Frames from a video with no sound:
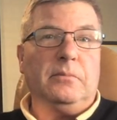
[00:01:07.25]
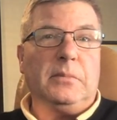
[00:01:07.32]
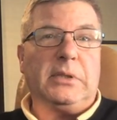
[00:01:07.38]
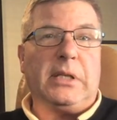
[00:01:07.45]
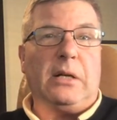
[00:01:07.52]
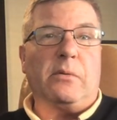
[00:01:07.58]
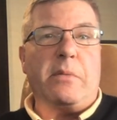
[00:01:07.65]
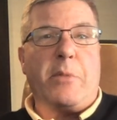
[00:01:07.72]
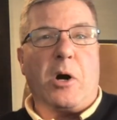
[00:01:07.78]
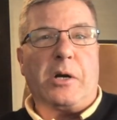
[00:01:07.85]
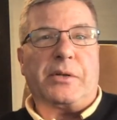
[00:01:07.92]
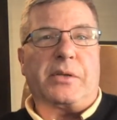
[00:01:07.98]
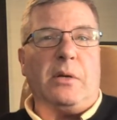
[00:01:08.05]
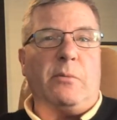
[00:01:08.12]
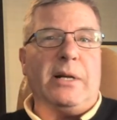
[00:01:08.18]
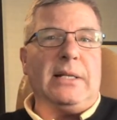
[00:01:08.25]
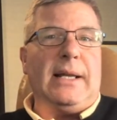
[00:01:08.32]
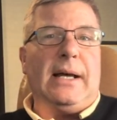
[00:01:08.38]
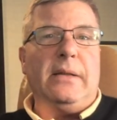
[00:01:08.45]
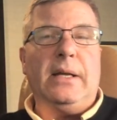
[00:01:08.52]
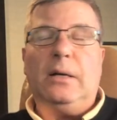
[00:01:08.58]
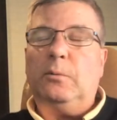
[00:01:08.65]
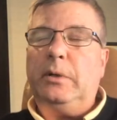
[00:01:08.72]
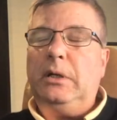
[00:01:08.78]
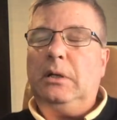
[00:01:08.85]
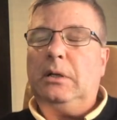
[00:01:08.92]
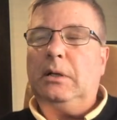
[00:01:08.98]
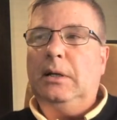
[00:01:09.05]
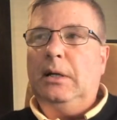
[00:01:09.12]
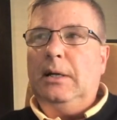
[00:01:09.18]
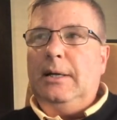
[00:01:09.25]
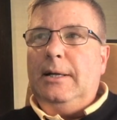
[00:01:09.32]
set of remarks that went down that week.